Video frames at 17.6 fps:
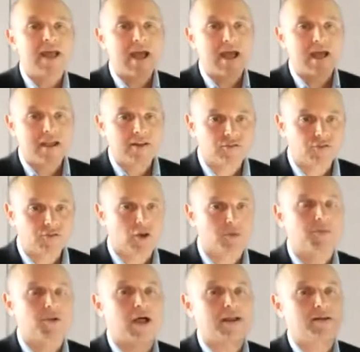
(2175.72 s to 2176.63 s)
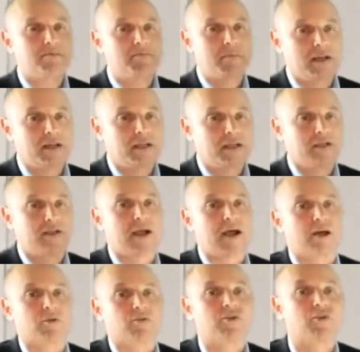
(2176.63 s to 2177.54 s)
It's not applied in many
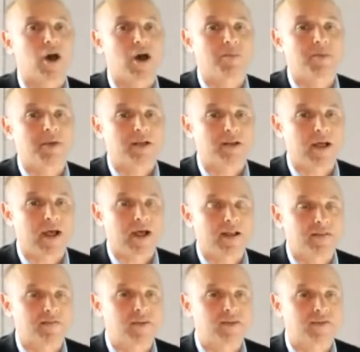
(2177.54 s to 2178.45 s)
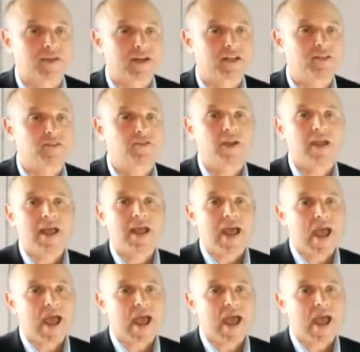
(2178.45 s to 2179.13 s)
retirement living settings.